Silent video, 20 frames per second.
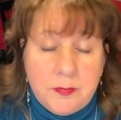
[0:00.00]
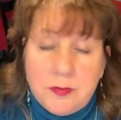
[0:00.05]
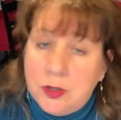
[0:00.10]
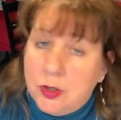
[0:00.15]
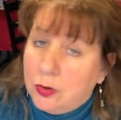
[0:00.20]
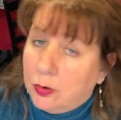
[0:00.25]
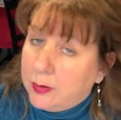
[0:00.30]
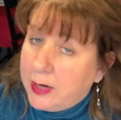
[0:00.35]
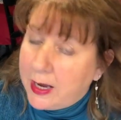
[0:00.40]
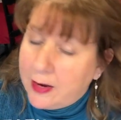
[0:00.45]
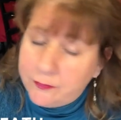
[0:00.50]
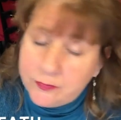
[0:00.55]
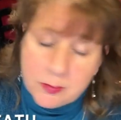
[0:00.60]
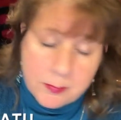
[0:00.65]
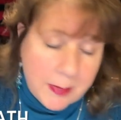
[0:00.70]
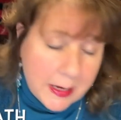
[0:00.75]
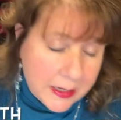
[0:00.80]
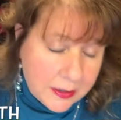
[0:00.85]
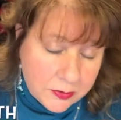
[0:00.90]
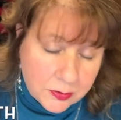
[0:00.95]
You don't have to
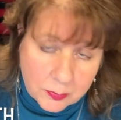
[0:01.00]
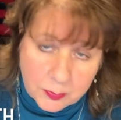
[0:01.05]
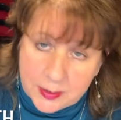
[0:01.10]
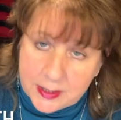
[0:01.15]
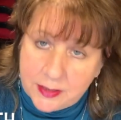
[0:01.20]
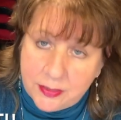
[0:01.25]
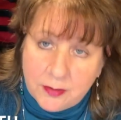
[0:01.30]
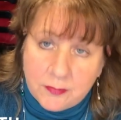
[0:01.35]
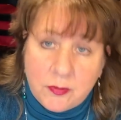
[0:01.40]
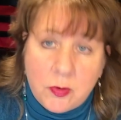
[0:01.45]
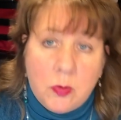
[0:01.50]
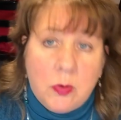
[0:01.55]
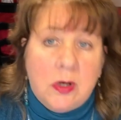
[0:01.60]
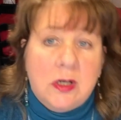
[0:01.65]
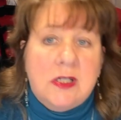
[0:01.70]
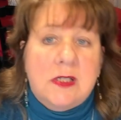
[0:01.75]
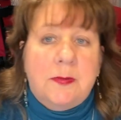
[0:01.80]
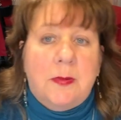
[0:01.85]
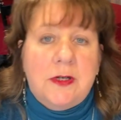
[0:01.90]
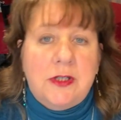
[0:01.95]
make the wreath, of
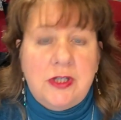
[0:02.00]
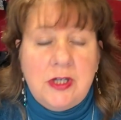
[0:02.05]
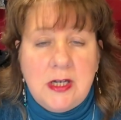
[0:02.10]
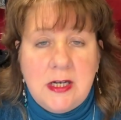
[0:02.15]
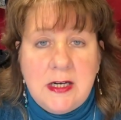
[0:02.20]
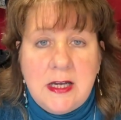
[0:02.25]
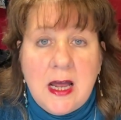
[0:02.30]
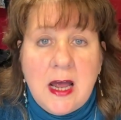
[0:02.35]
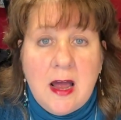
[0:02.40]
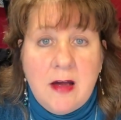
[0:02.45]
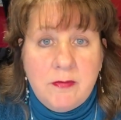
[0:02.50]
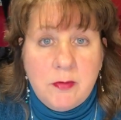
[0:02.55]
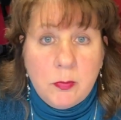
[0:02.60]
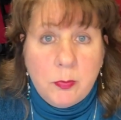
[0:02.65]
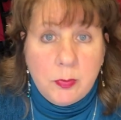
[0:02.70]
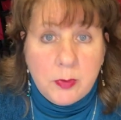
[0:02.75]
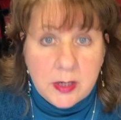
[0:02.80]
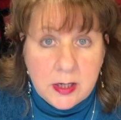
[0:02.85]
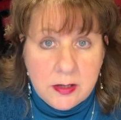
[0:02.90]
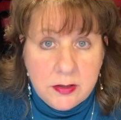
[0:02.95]
course, but you need to have a
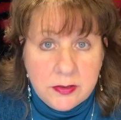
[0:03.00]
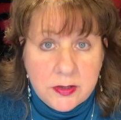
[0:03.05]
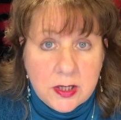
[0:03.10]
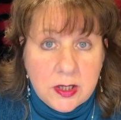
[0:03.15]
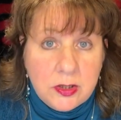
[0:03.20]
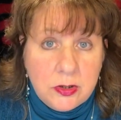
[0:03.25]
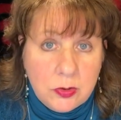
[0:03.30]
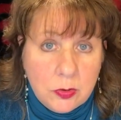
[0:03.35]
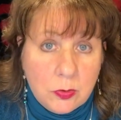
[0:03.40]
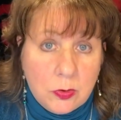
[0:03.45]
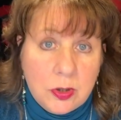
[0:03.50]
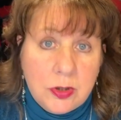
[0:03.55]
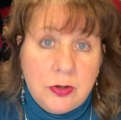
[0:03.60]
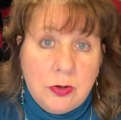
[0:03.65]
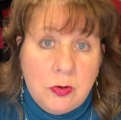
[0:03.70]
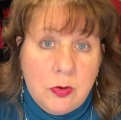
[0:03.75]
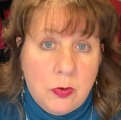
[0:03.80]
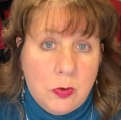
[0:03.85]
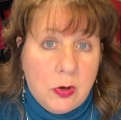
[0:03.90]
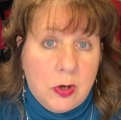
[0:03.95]
wreath in your
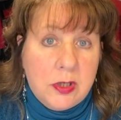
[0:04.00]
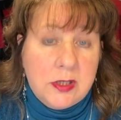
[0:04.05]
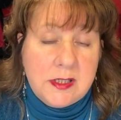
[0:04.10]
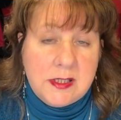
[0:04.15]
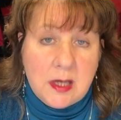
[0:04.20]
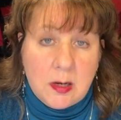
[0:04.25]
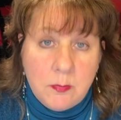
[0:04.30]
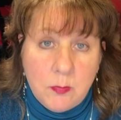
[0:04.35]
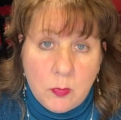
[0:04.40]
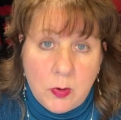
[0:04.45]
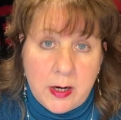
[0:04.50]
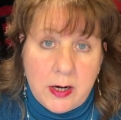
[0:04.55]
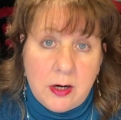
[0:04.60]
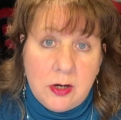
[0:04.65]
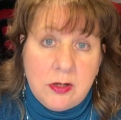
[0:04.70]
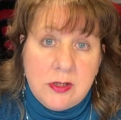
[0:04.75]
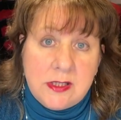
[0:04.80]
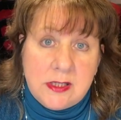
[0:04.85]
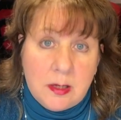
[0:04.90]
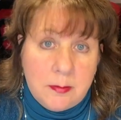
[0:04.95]
decor
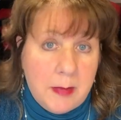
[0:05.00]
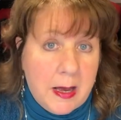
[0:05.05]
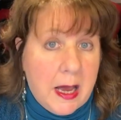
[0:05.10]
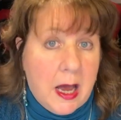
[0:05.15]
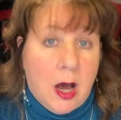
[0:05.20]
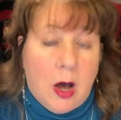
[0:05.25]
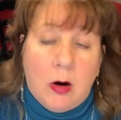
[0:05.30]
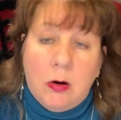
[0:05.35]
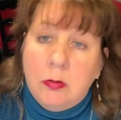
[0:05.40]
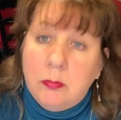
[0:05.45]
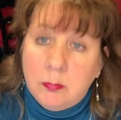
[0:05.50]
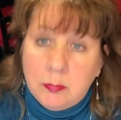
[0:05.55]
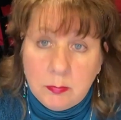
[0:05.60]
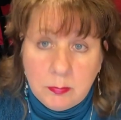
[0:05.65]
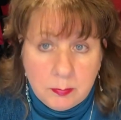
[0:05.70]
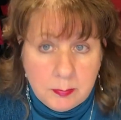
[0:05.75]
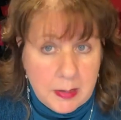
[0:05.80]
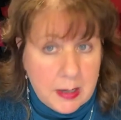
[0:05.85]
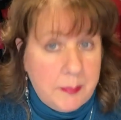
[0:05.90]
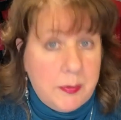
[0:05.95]
somewhere, somehow
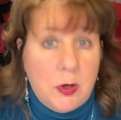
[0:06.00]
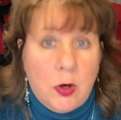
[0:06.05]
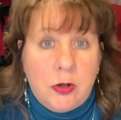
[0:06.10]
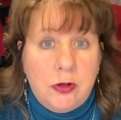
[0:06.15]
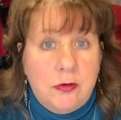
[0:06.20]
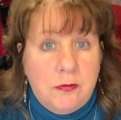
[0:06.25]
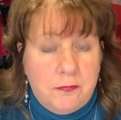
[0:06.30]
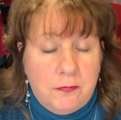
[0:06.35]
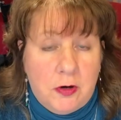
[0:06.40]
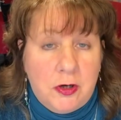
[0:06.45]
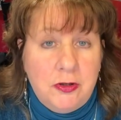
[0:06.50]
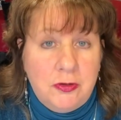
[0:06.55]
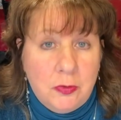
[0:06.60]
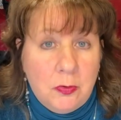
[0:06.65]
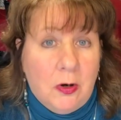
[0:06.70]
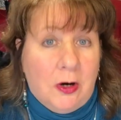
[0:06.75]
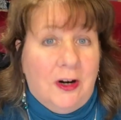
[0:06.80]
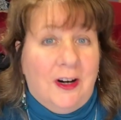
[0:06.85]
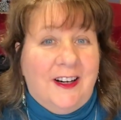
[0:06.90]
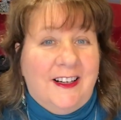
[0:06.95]
maybe on your front
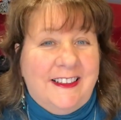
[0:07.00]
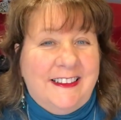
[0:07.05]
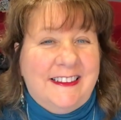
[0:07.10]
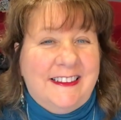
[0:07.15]
door,